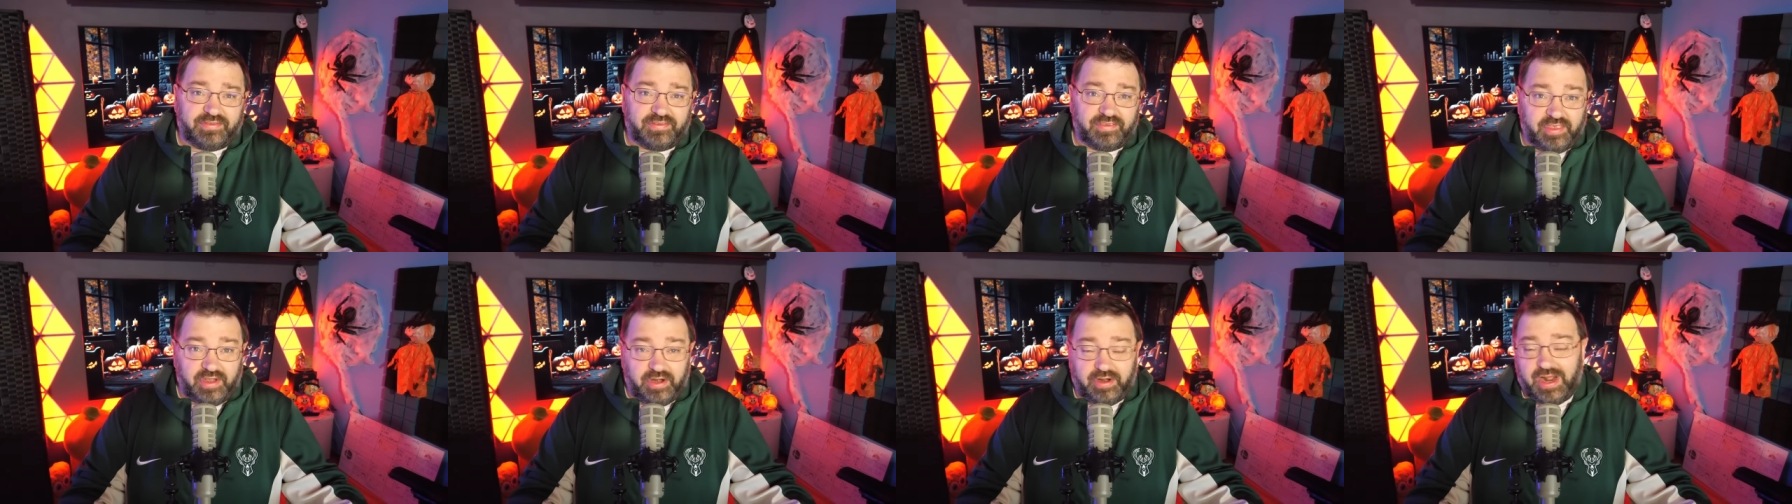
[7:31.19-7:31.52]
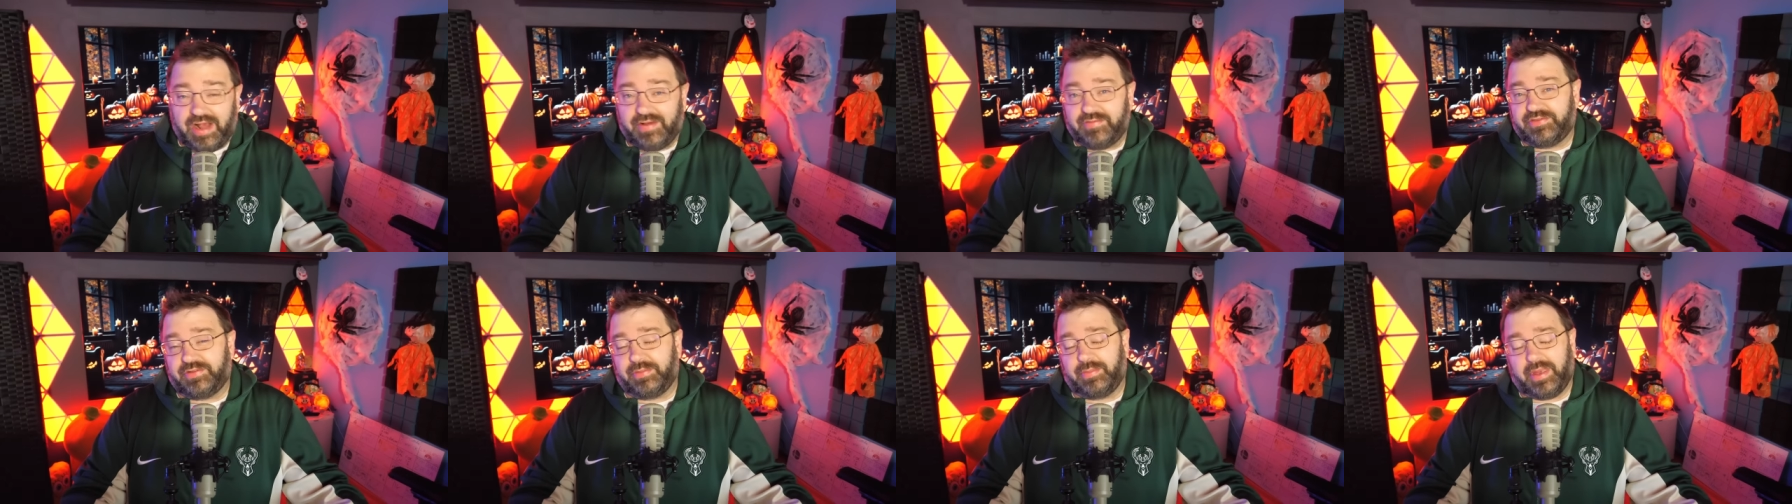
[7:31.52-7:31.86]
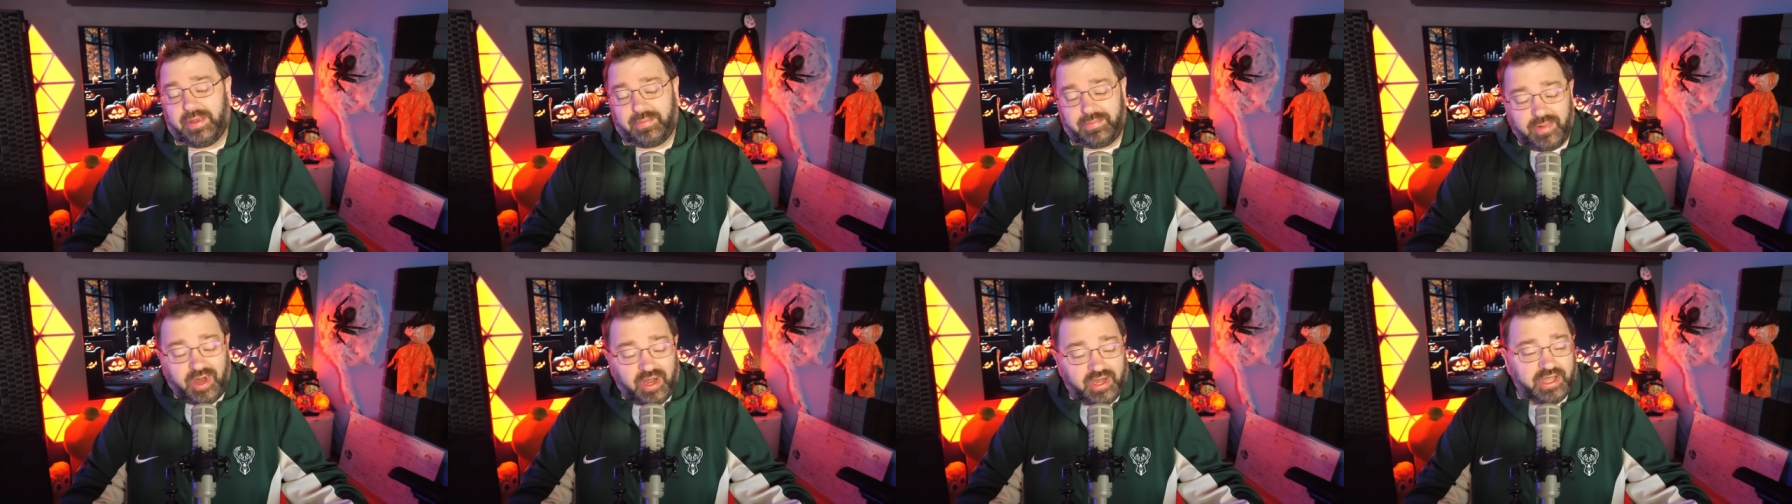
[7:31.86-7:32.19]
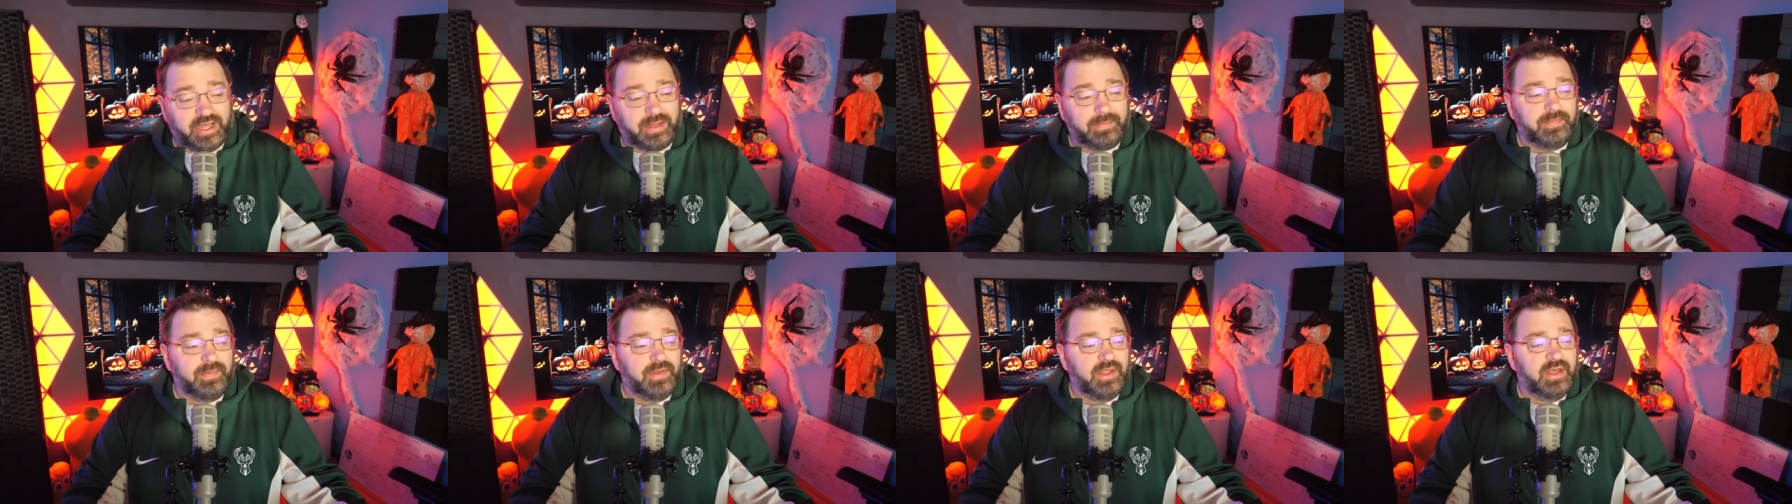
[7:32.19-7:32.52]
that obviously make
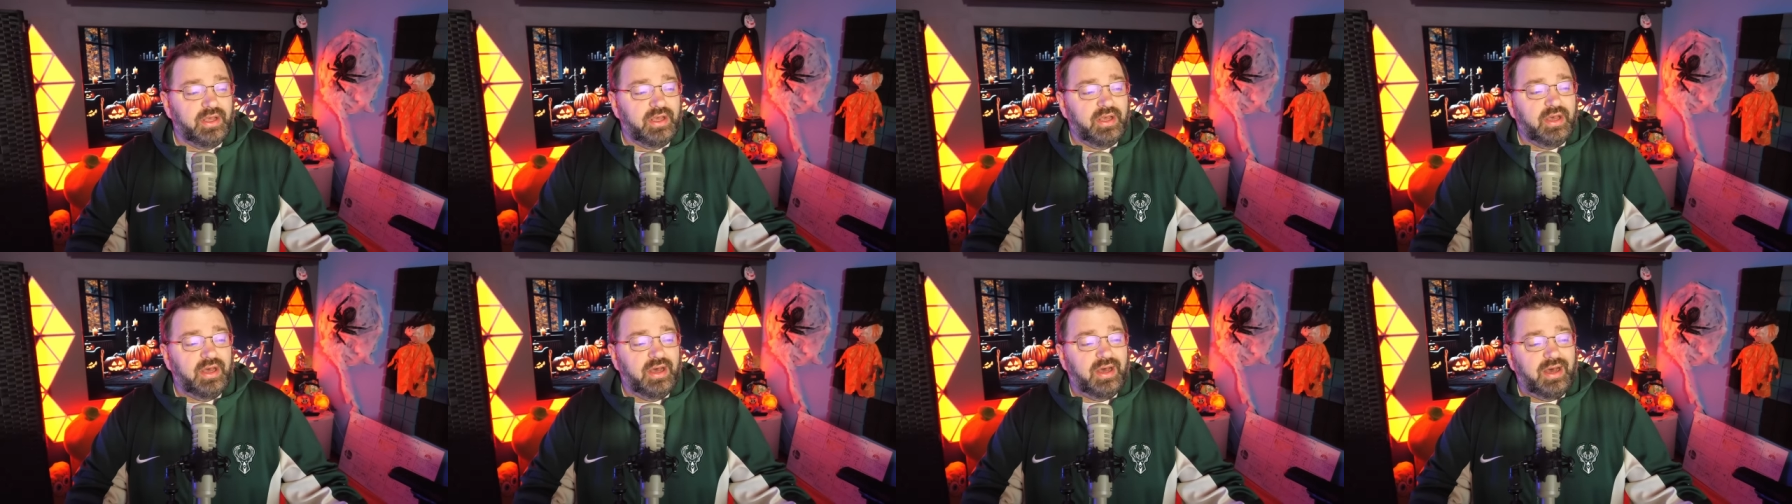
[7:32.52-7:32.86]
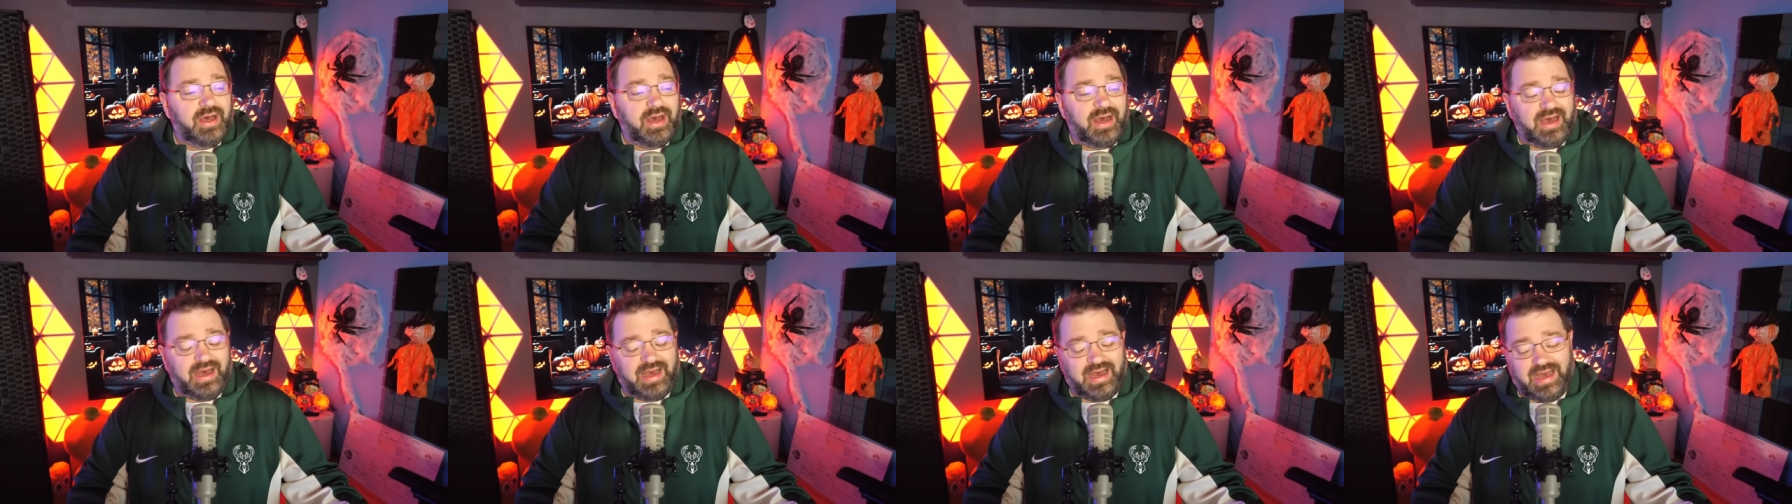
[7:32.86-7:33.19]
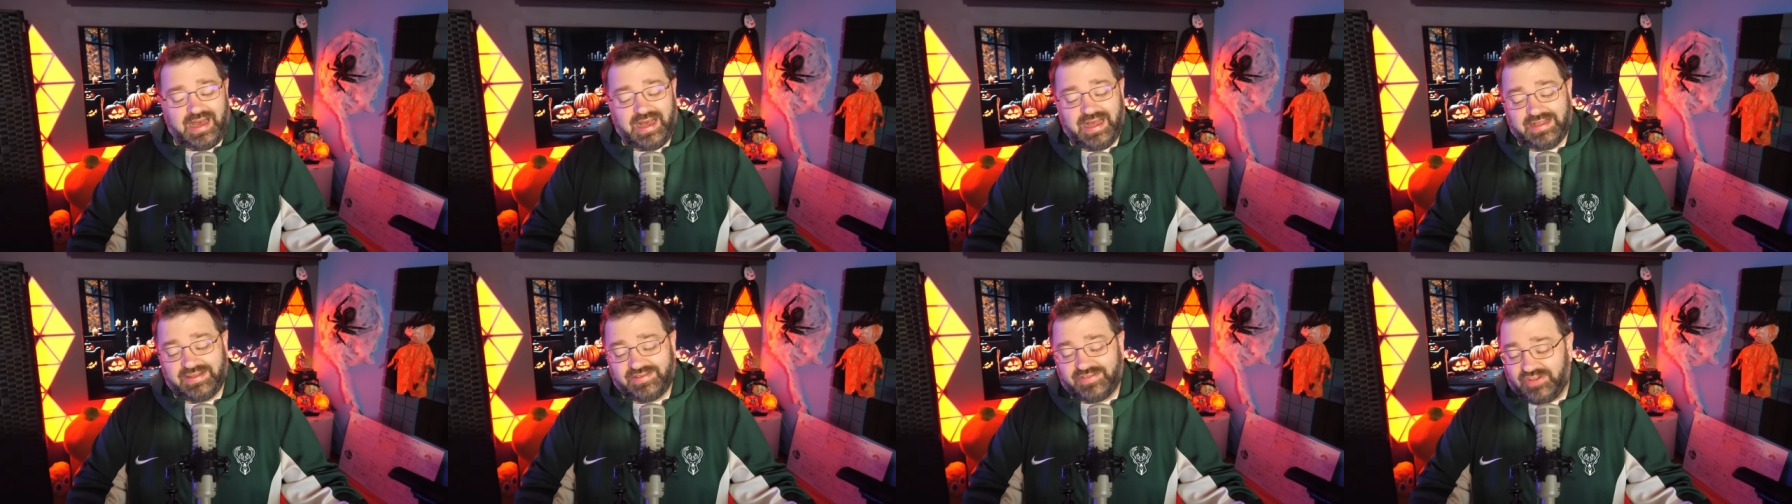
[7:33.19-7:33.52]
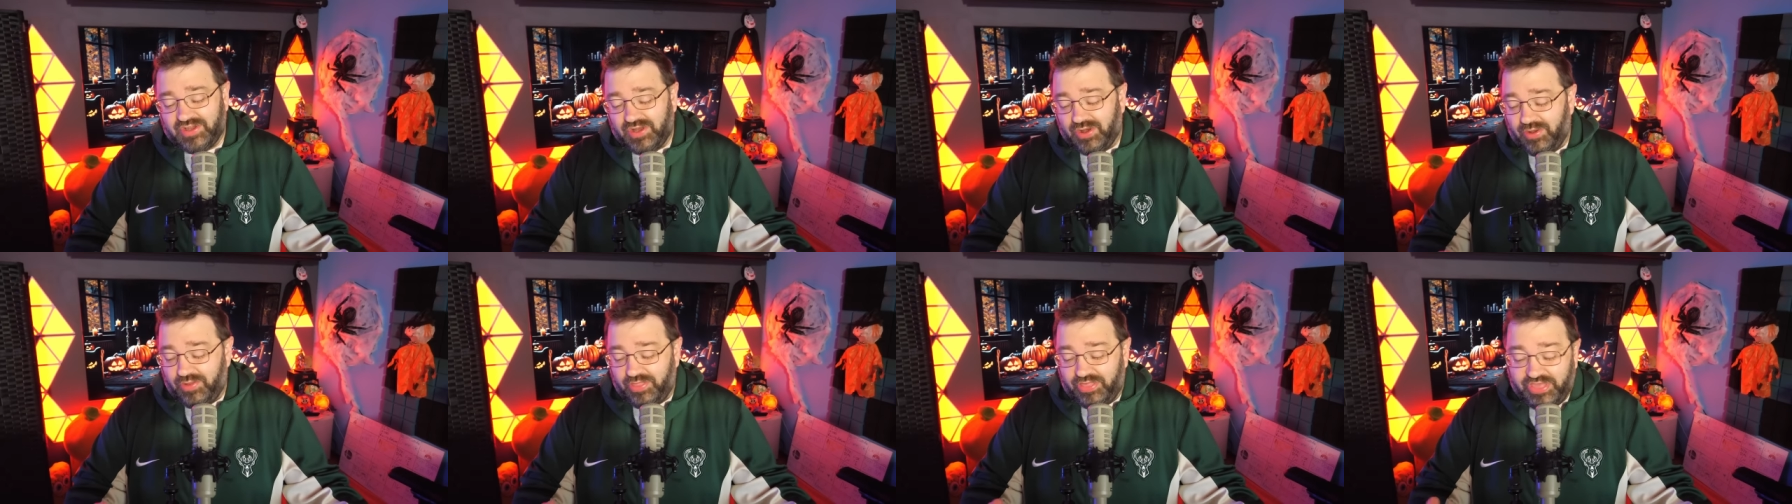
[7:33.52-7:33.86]
money.
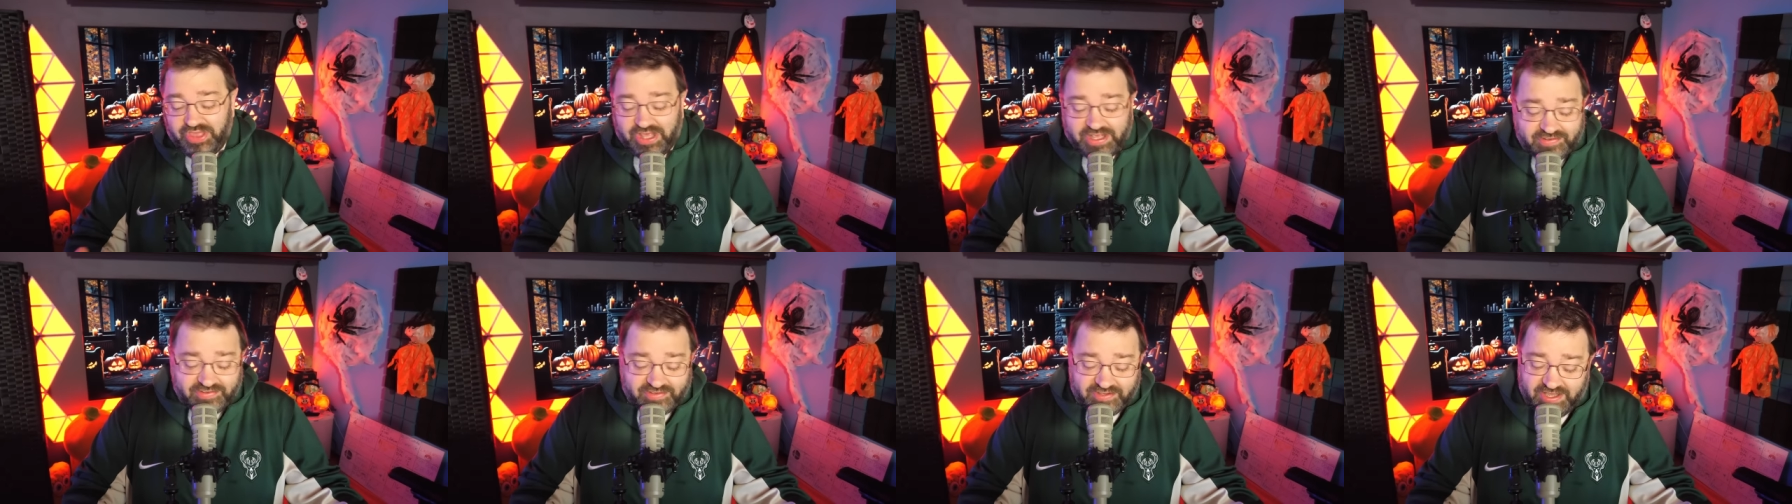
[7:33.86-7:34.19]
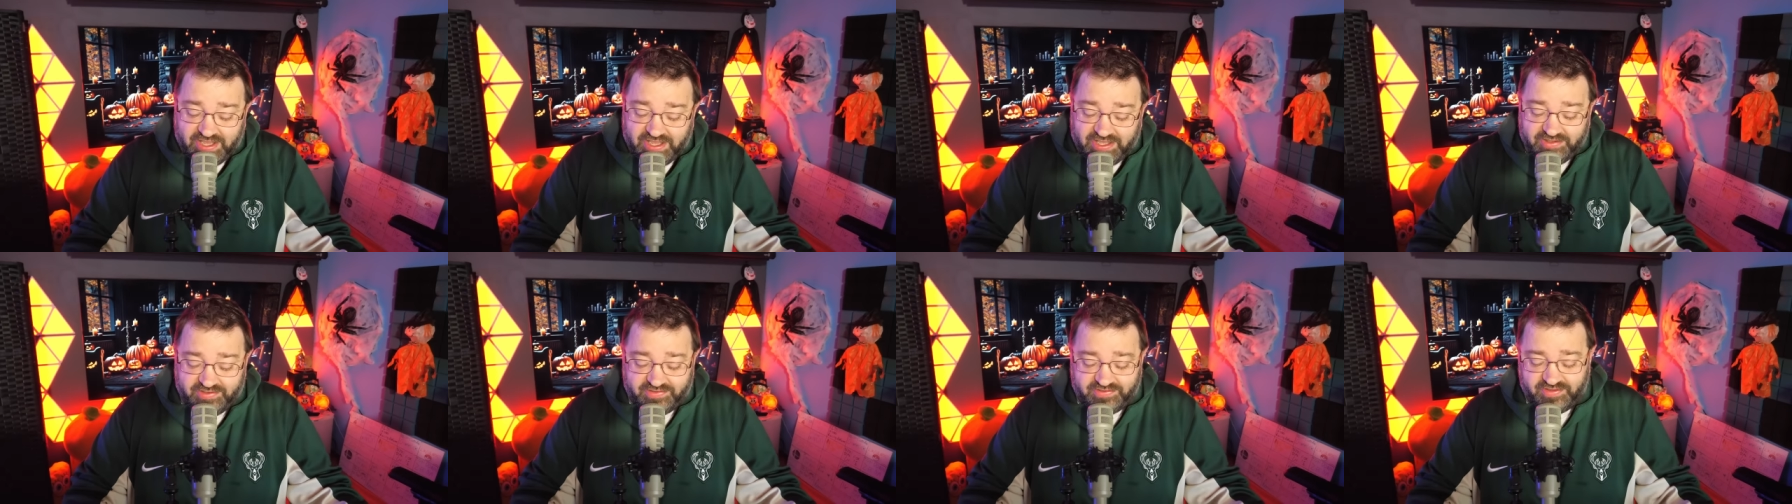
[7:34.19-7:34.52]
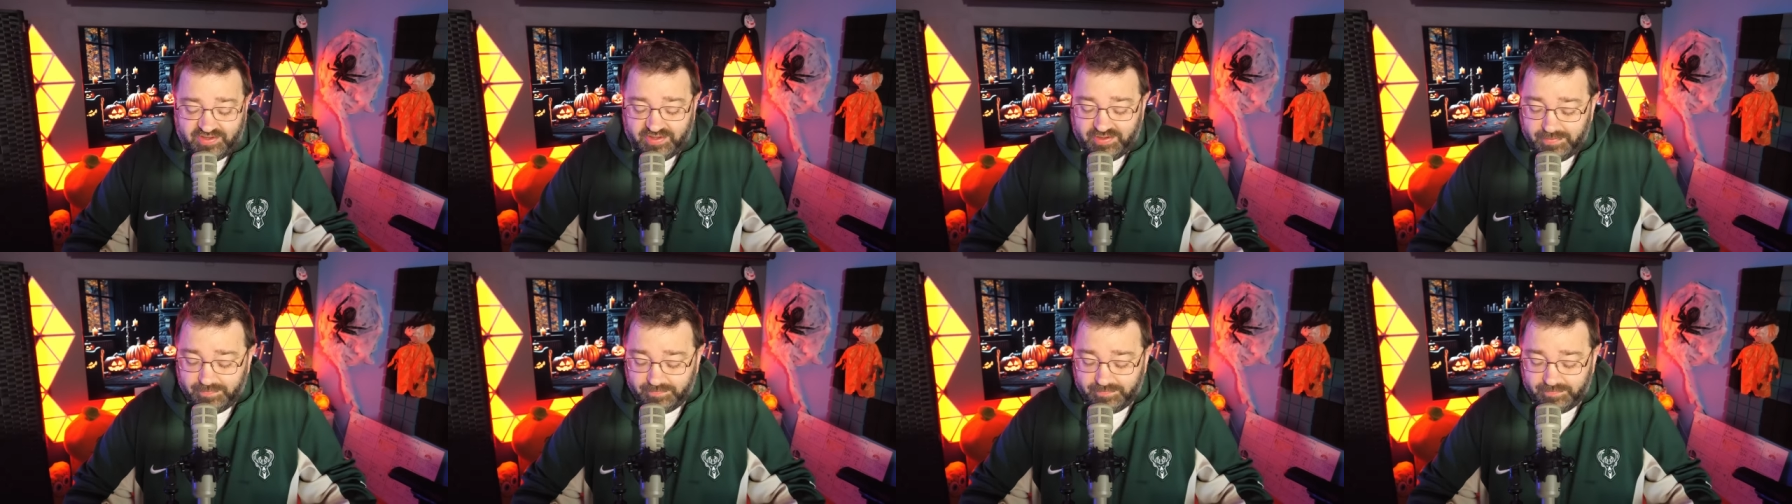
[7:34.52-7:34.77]
So this is